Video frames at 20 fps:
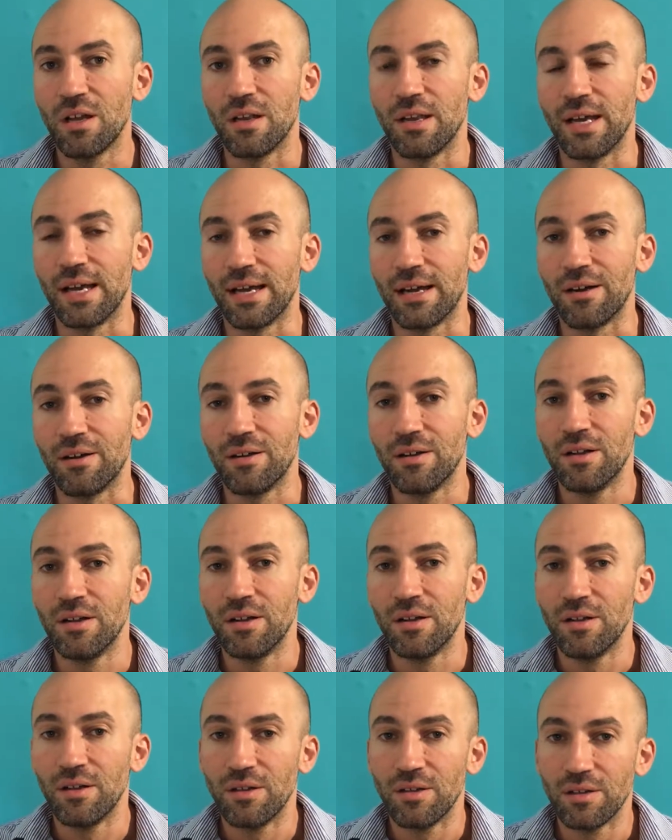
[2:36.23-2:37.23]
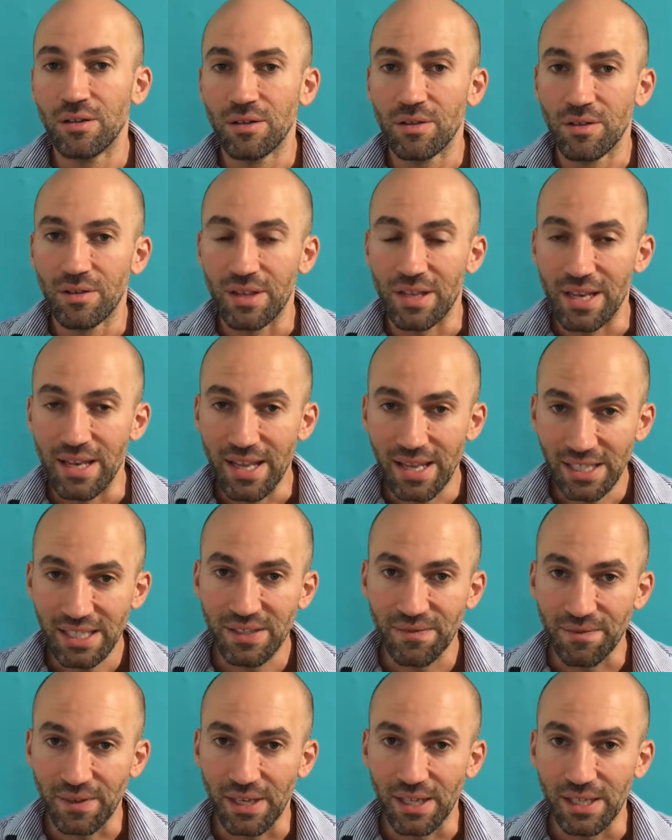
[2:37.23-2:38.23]
Now, the
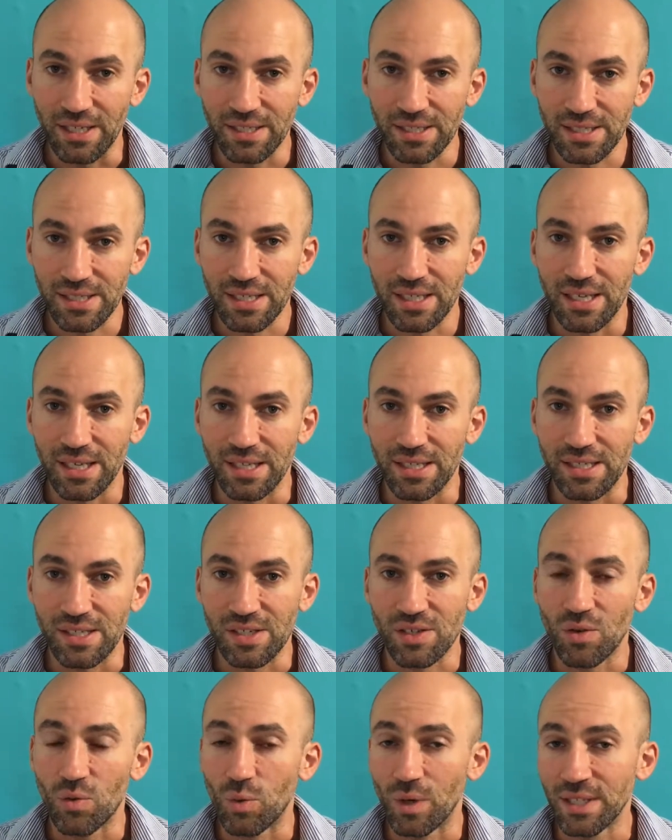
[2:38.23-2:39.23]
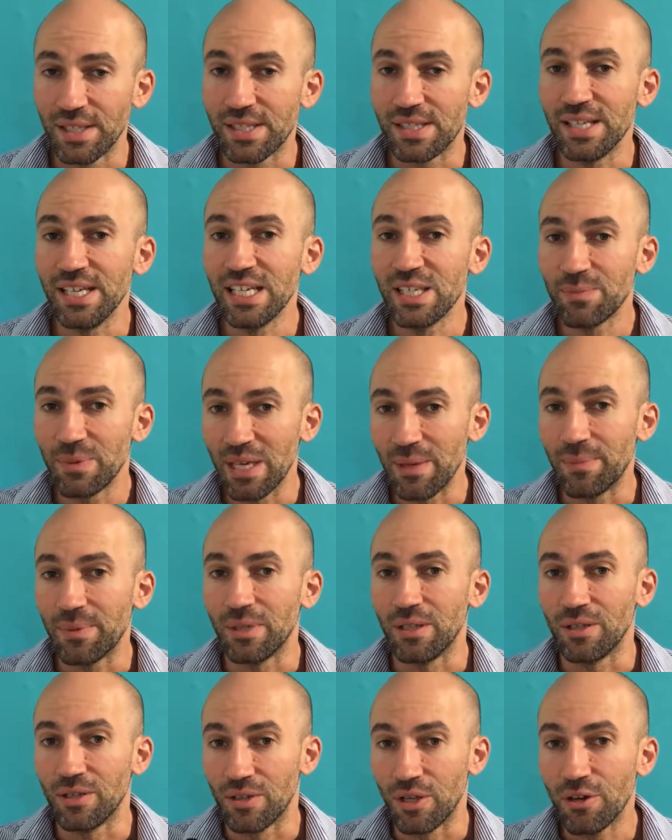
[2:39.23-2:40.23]
next phase is with these
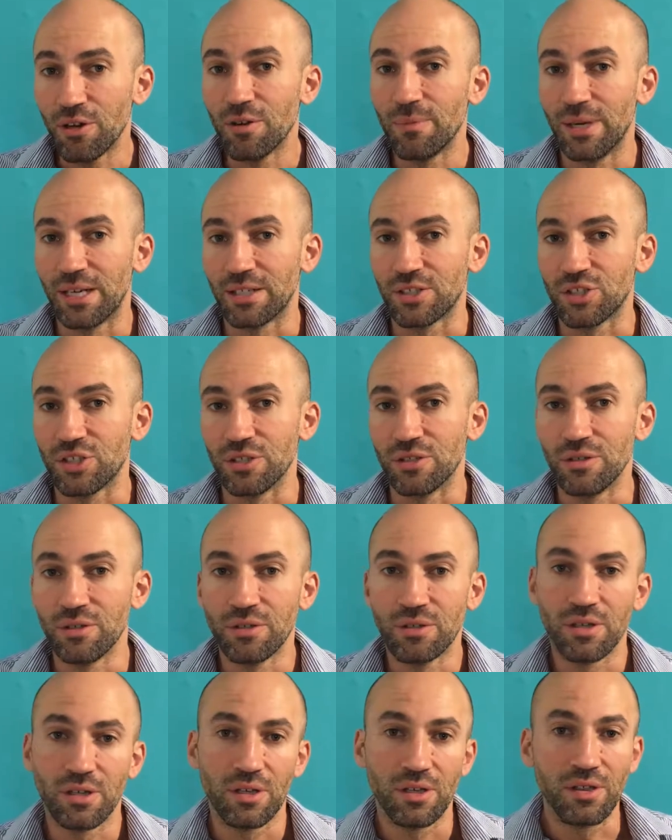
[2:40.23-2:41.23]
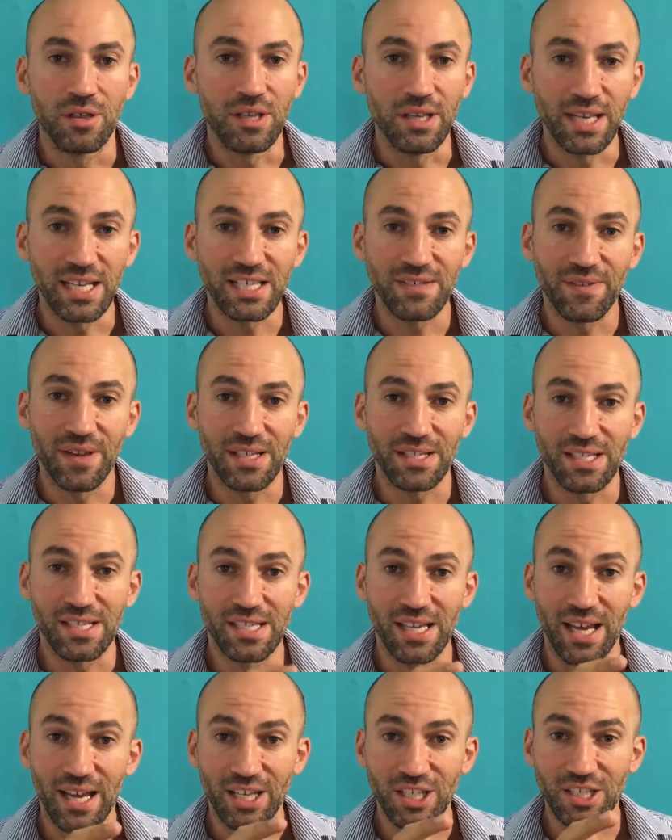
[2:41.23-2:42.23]
people know about you, the next phase
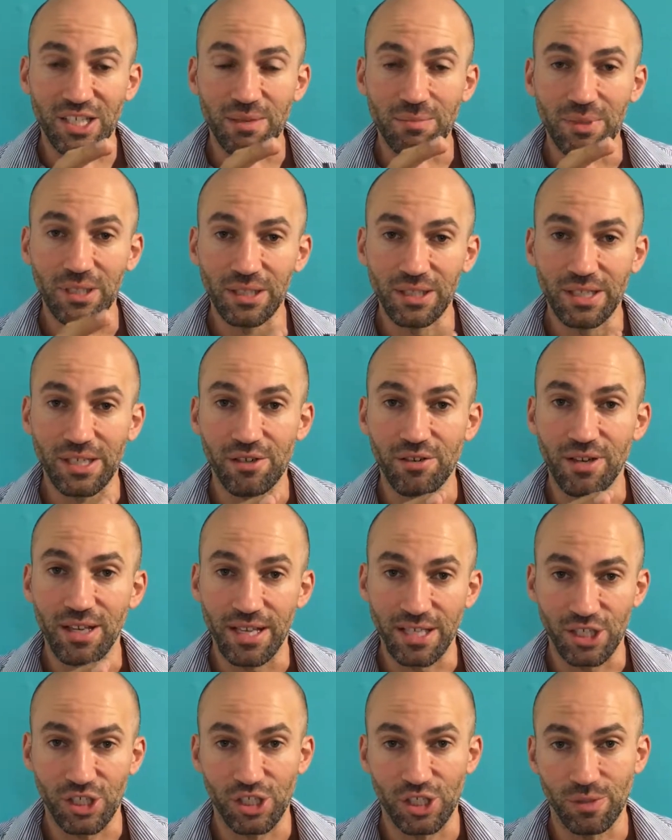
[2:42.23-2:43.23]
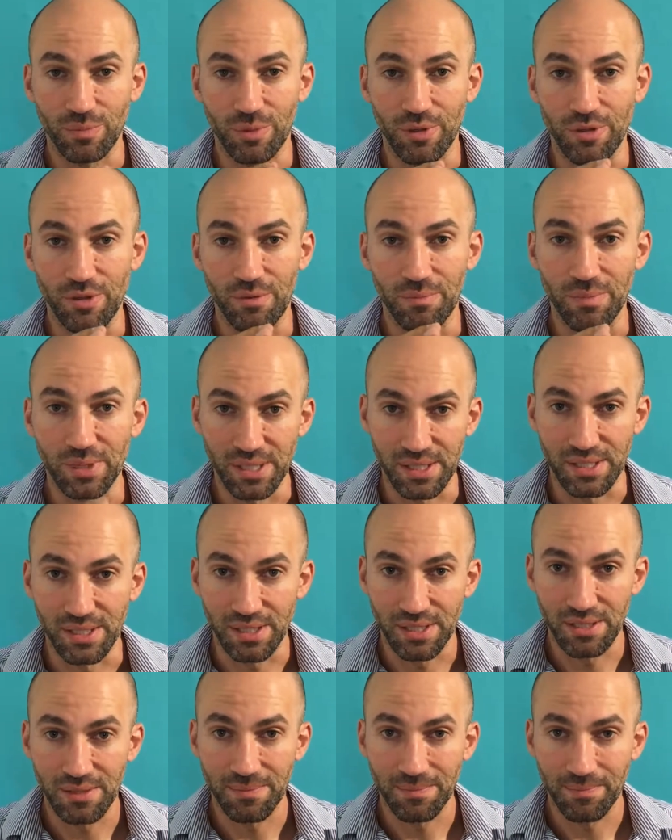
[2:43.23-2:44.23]
is actually building a relationship with your
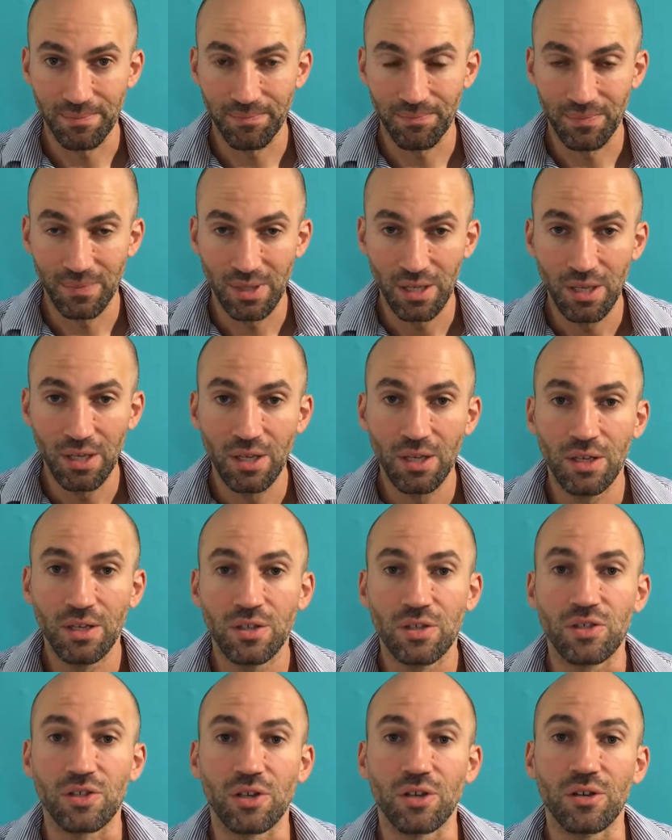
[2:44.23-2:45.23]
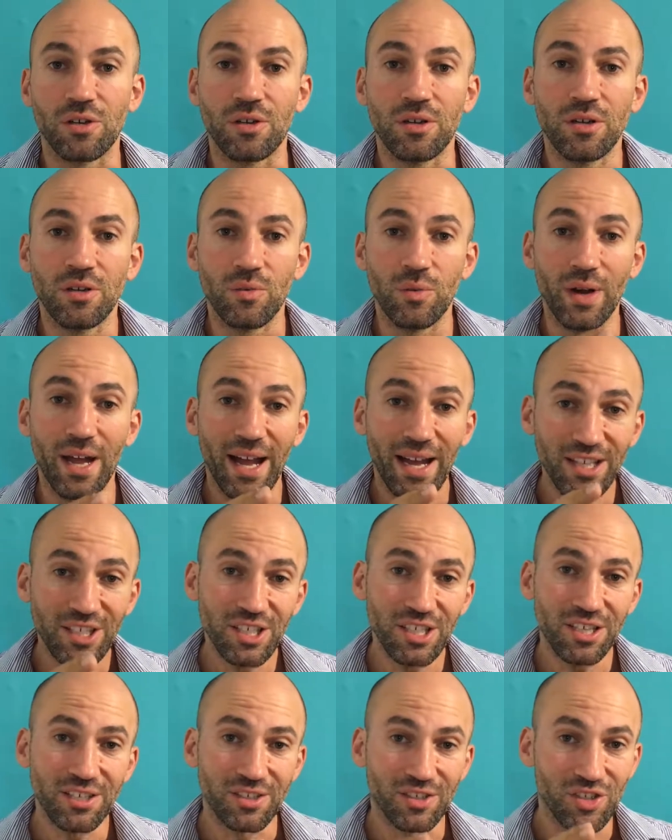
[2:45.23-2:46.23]
business. So we're
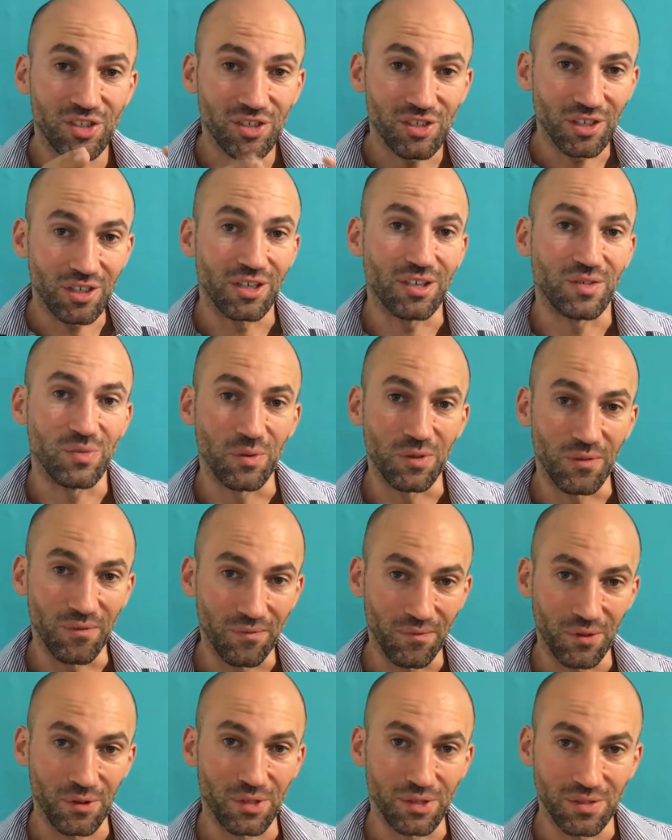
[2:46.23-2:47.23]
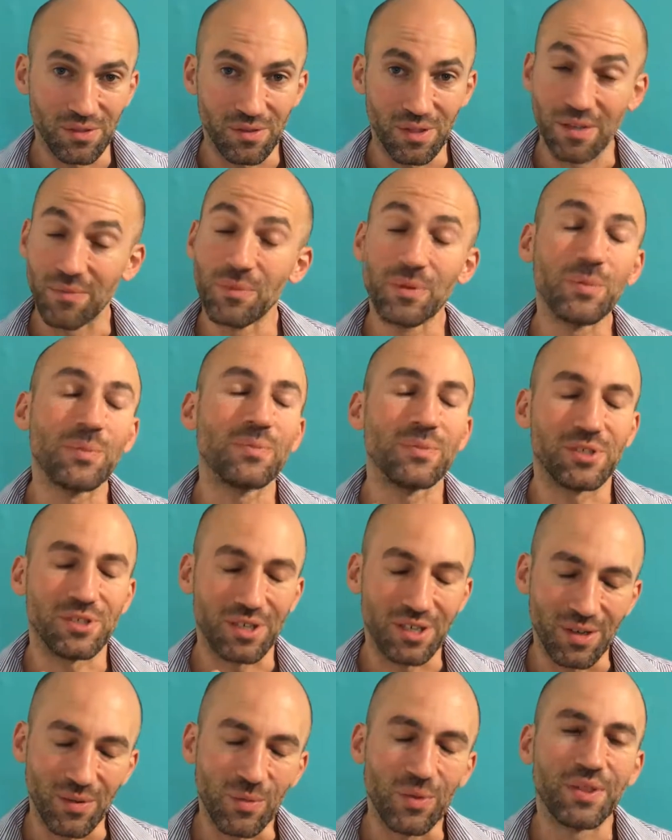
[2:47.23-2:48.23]
actually going to start with
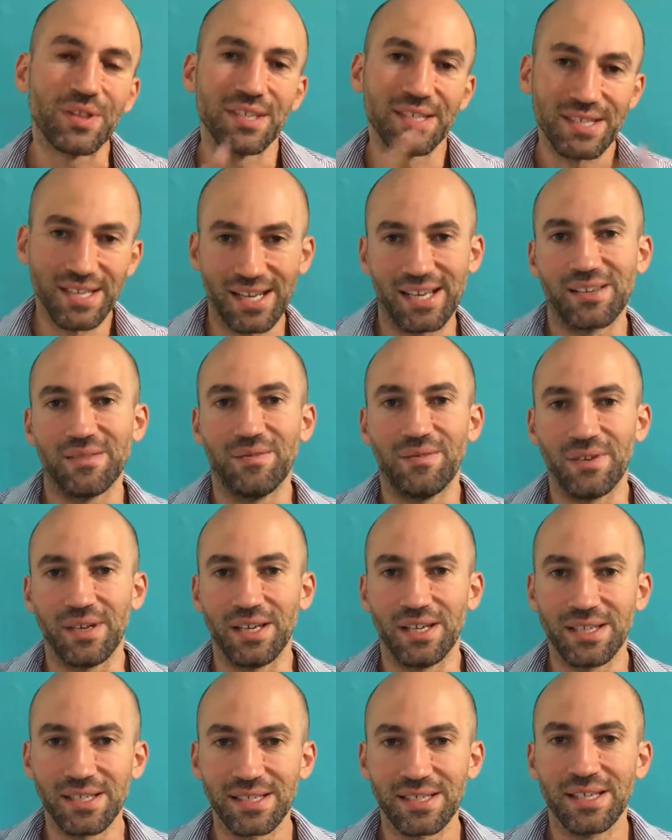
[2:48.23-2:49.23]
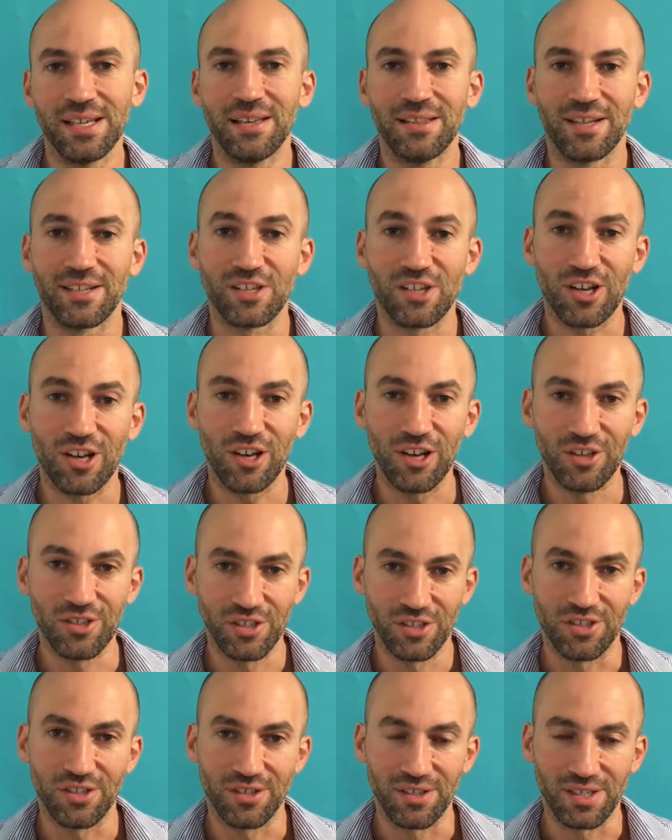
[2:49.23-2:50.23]
the second phase that's
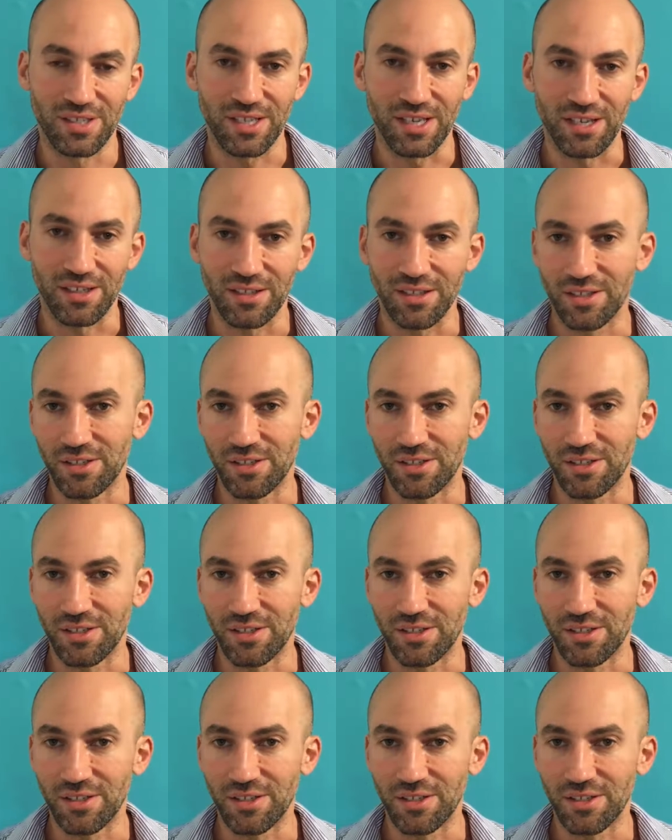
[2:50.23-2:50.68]
closer to the sale.